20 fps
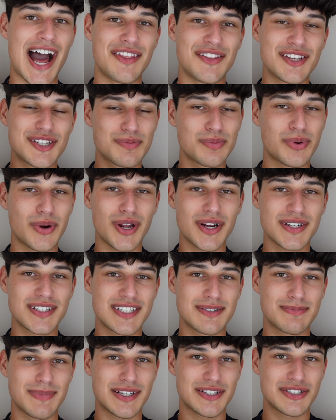And this product
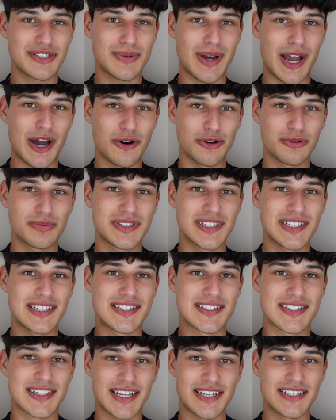is meant to help the
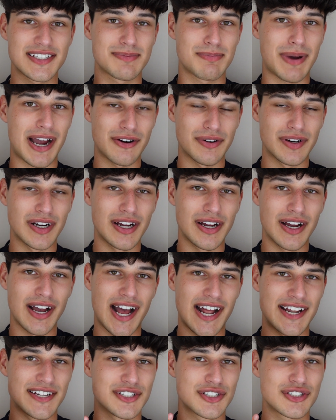skin's barrier
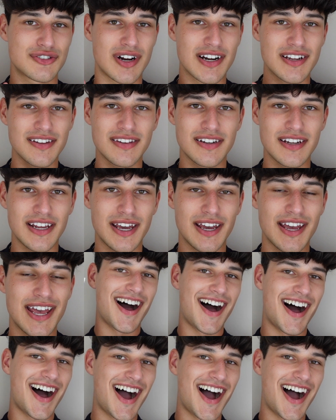and strengthen it.